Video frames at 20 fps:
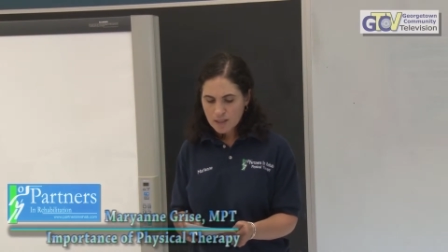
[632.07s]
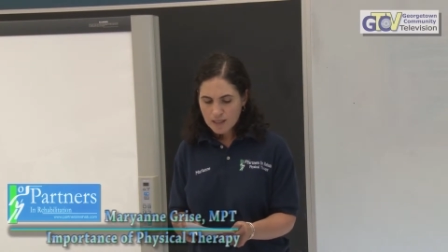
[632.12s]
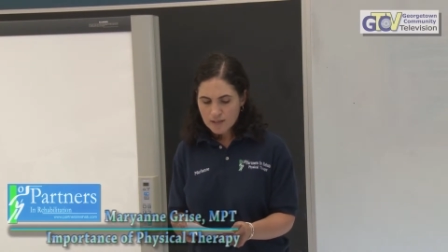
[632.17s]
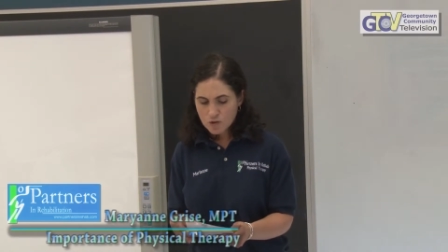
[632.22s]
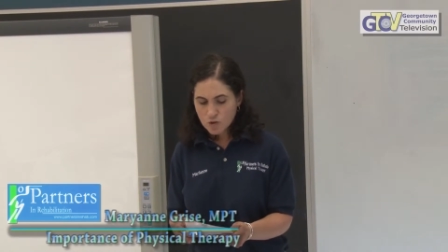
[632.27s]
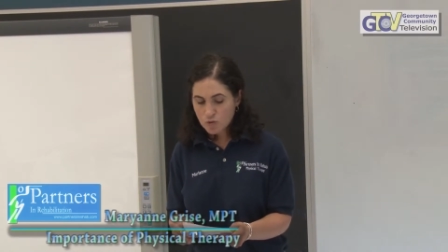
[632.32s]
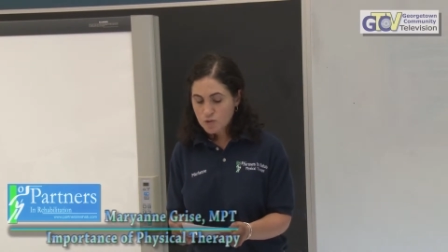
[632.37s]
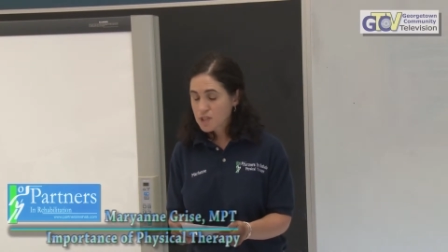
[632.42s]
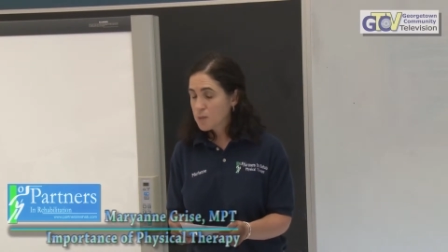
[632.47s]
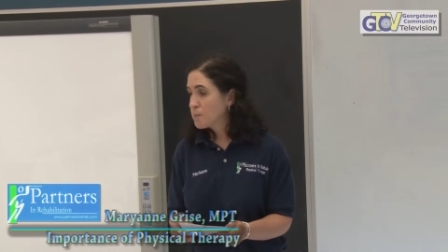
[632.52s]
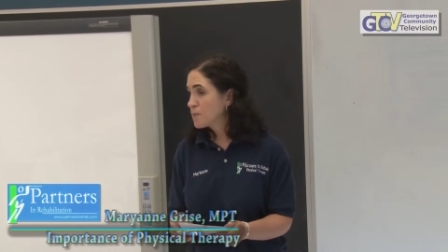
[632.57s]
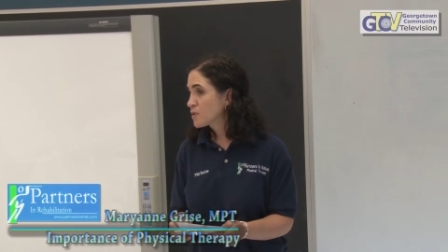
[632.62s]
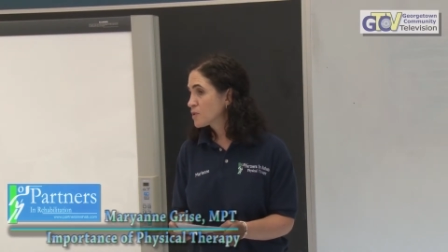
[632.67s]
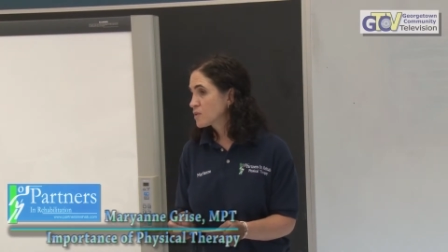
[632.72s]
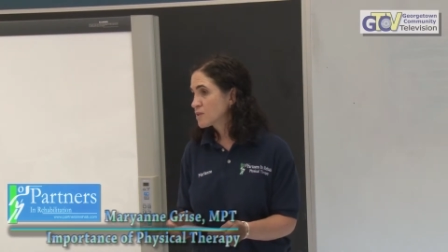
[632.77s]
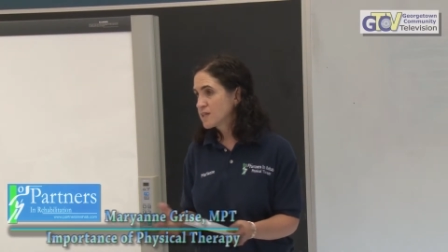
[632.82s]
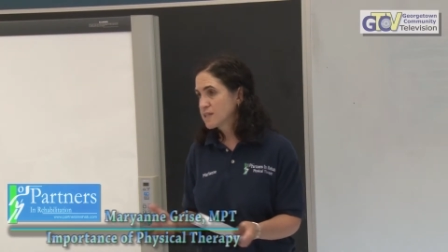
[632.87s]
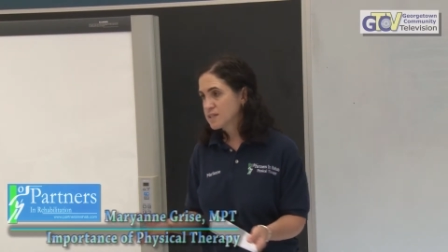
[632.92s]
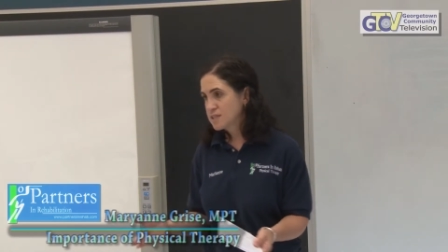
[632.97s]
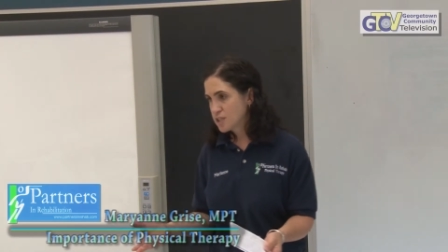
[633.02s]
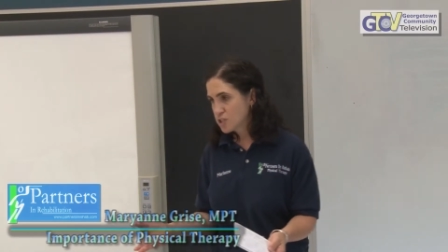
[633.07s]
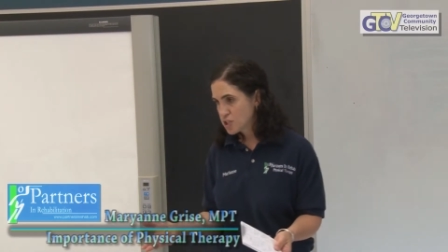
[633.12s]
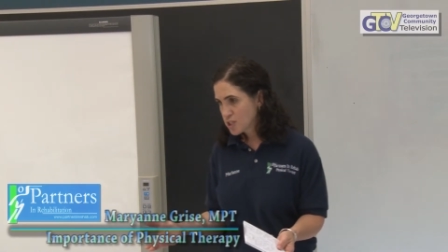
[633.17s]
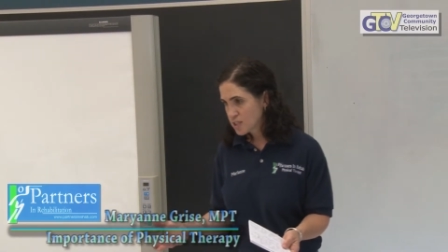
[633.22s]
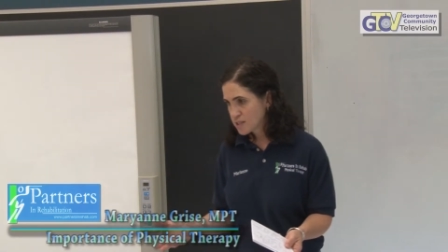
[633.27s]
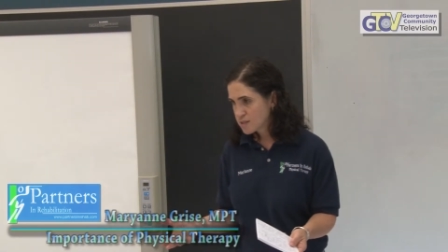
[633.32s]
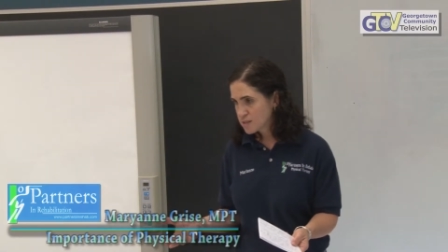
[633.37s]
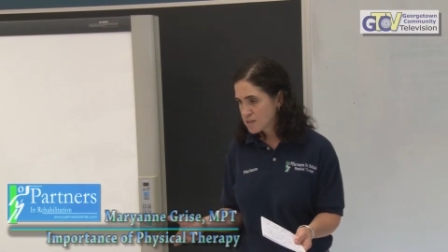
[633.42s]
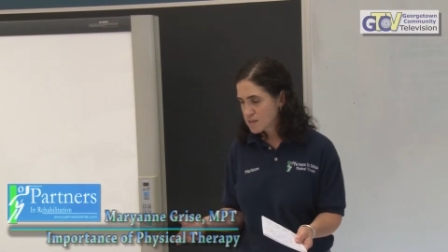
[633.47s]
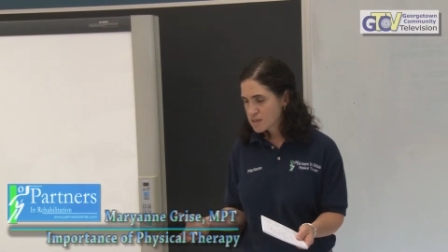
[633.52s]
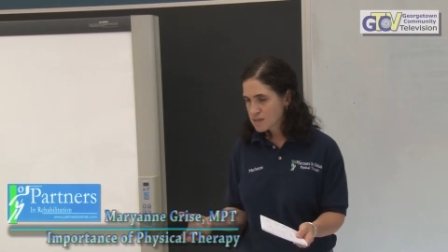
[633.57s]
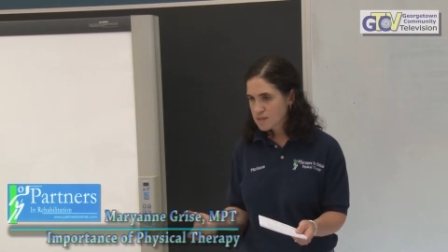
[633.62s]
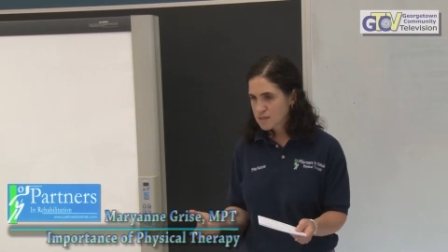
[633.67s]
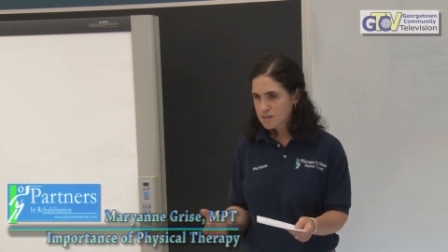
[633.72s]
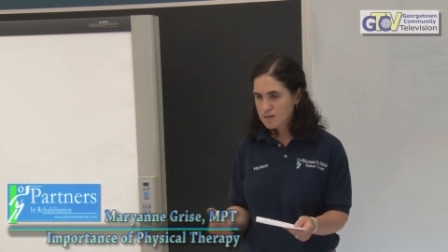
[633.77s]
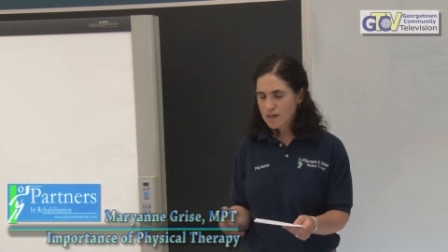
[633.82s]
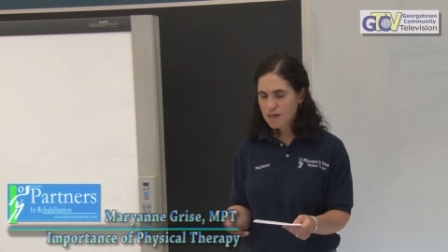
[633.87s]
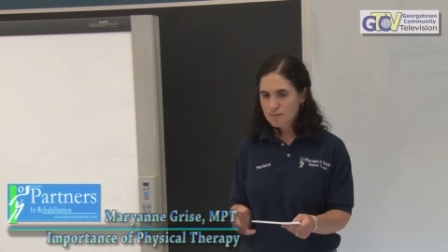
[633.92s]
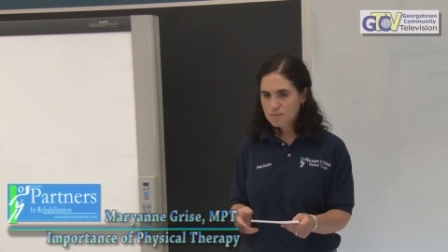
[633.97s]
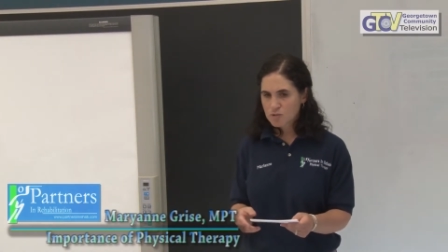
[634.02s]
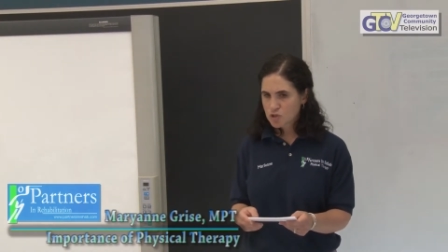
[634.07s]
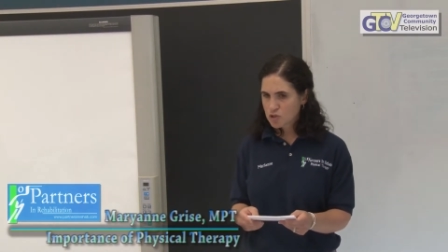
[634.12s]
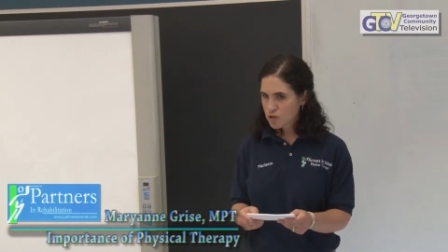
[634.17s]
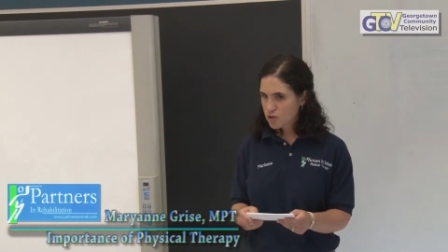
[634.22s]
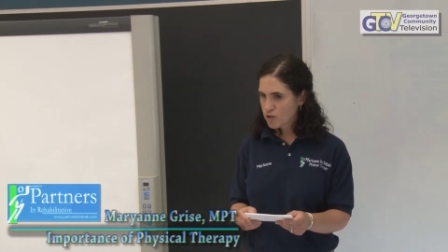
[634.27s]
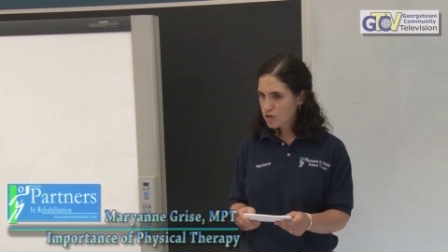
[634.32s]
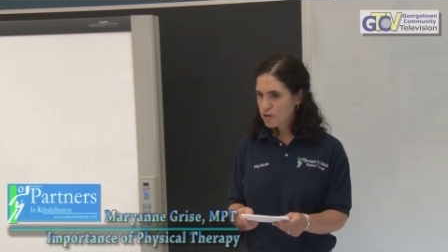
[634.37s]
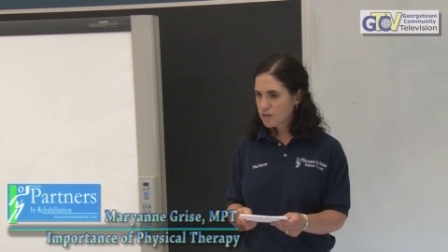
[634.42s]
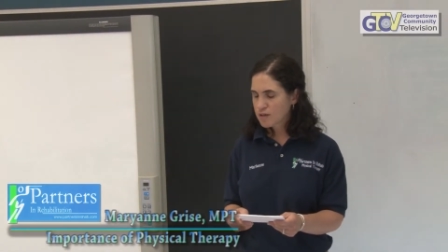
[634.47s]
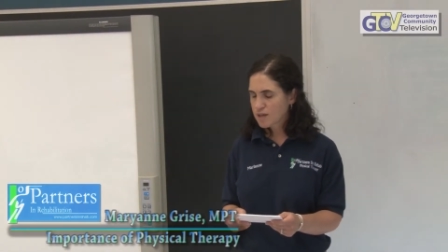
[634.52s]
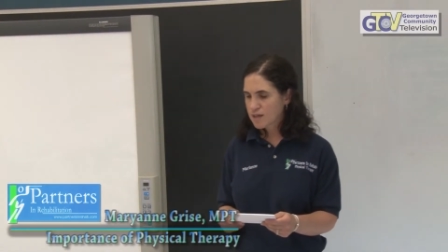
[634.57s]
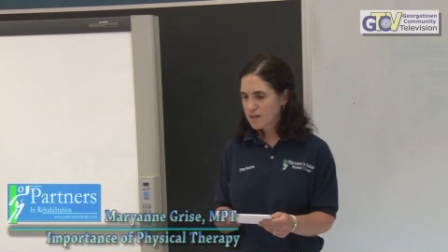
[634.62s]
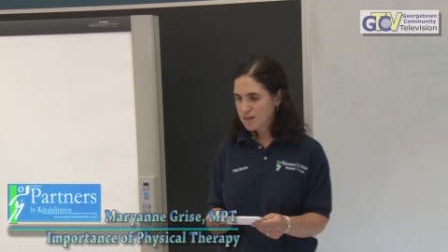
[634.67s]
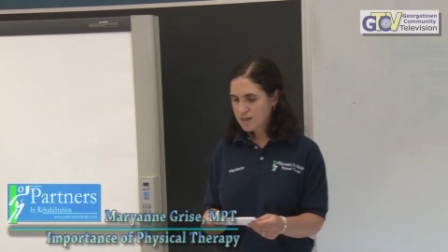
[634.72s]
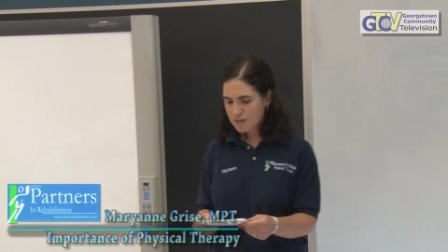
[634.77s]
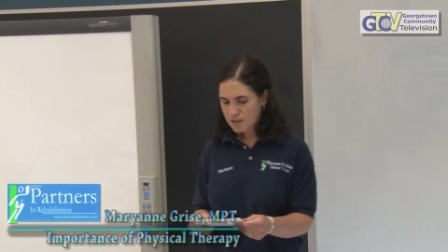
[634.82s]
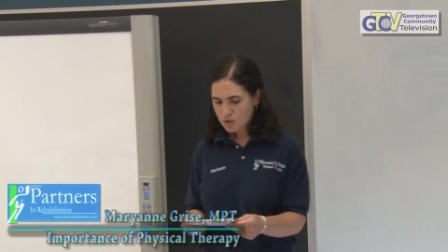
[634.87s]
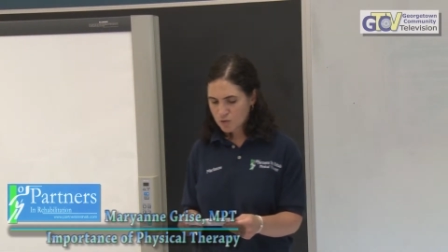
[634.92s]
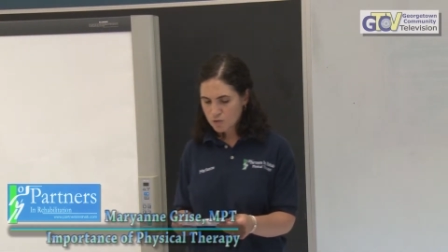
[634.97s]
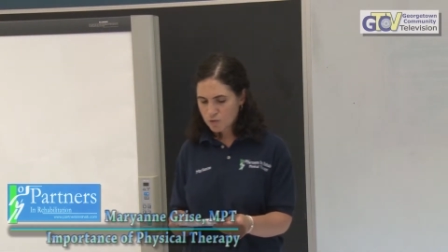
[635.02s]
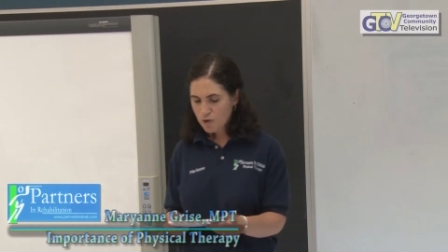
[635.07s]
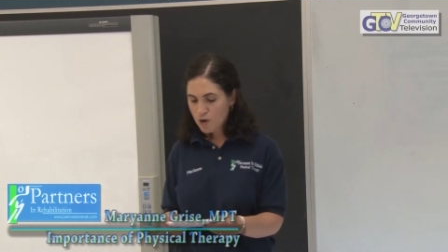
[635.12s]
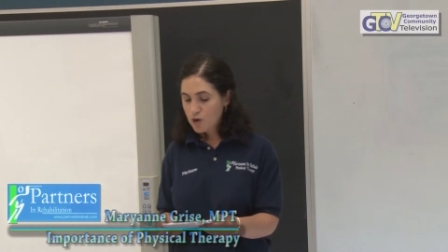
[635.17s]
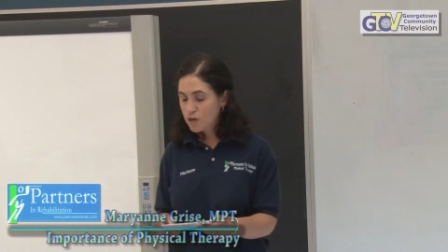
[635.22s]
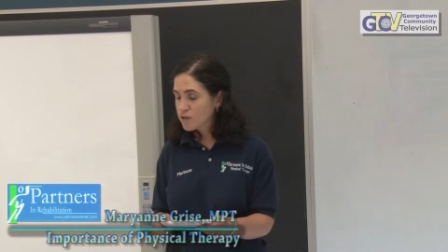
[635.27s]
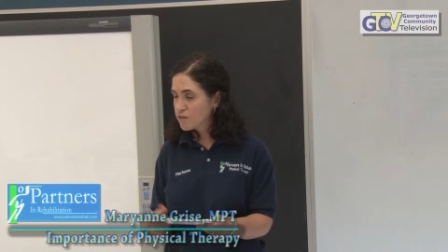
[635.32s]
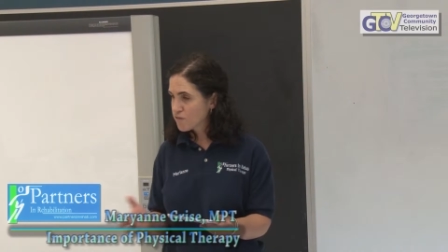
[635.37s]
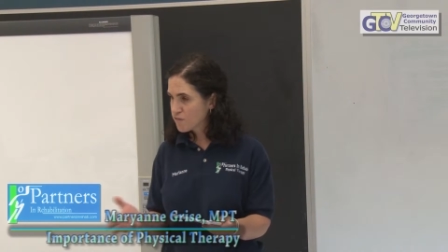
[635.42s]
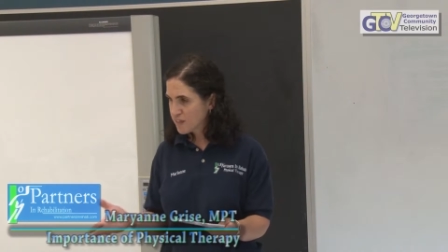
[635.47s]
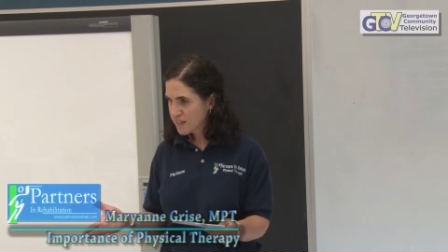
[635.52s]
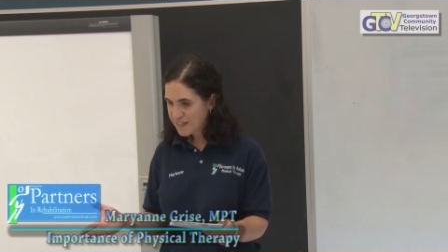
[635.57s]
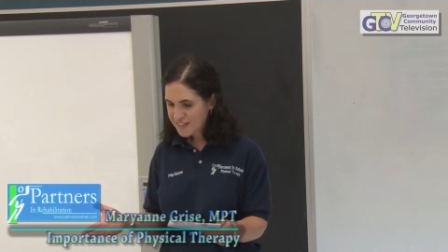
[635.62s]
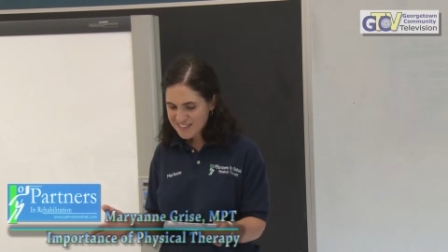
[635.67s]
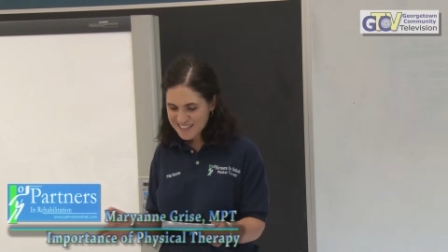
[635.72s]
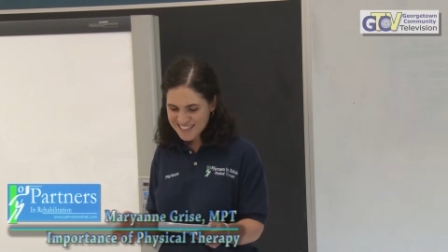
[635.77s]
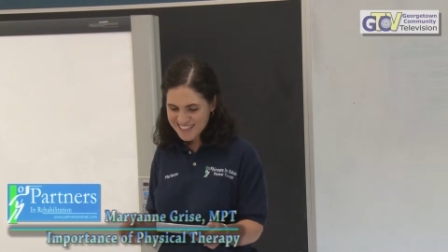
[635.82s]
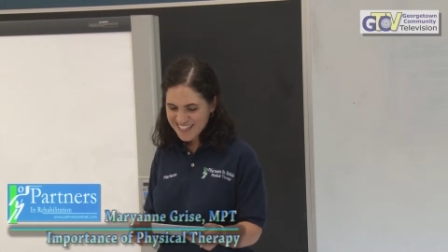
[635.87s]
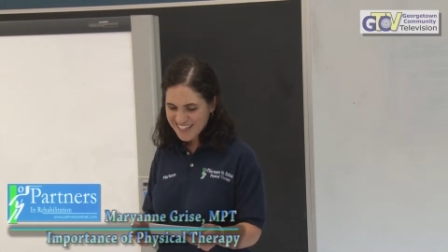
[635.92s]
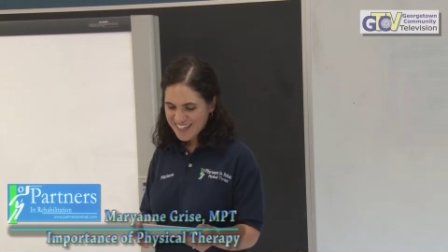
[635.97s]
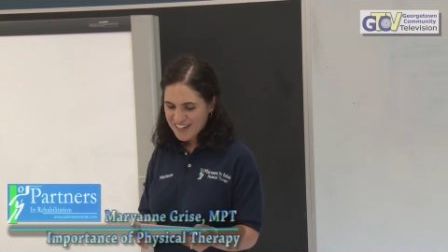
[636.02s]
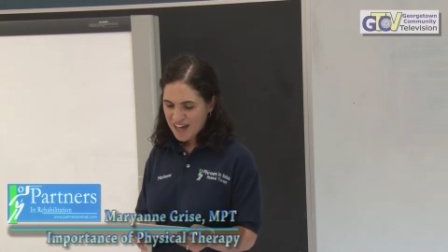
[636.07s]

So typical conditions, I'm sure uh, you've heard of these,